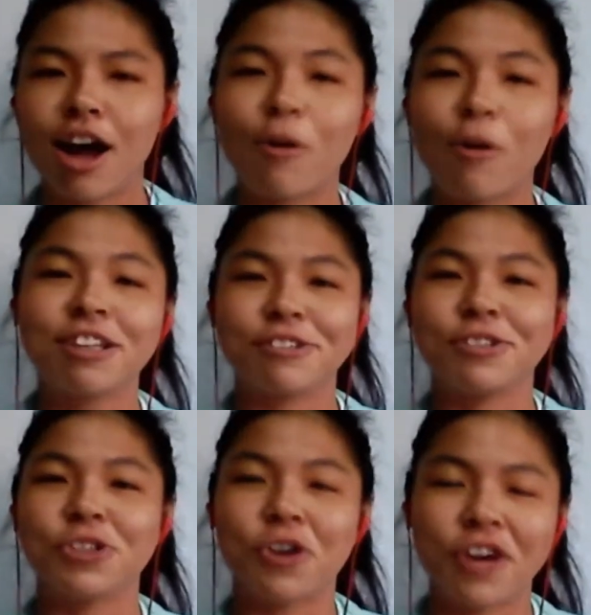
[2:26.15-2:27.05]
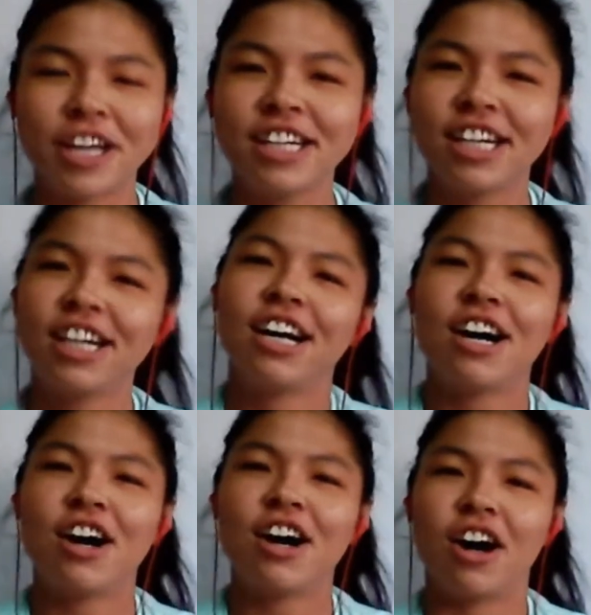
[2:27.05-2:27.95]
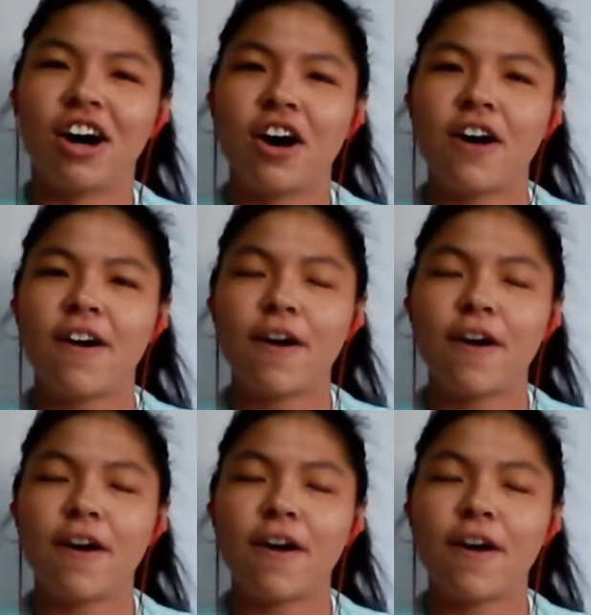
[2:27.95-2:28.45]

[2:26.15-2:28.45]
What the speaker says: I wanted to join a